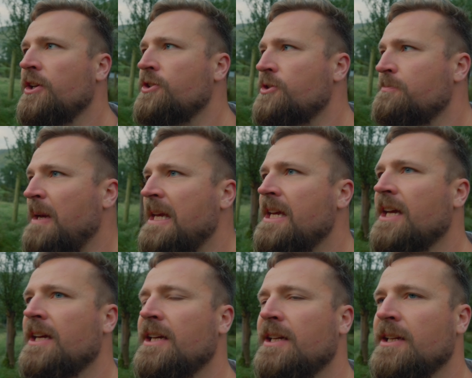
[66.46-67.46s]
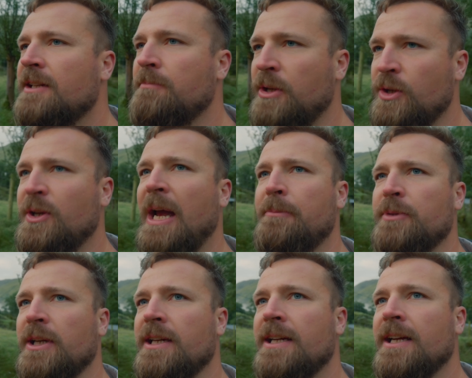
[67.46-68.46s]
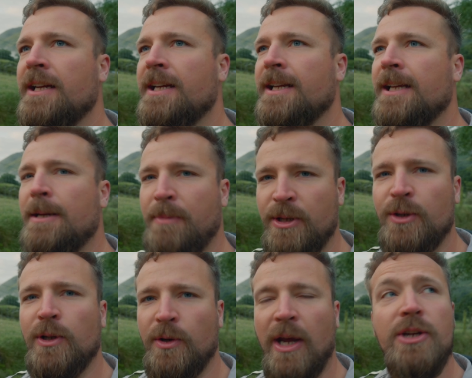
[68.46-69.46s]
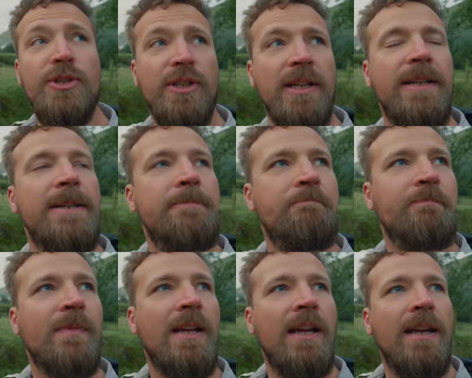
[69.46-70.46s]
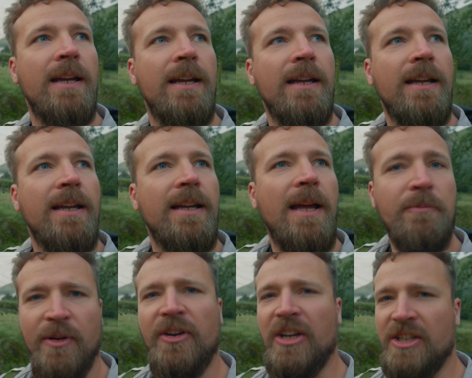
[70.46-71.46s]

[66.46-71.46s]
just me, my new camera, and my new location. I'm very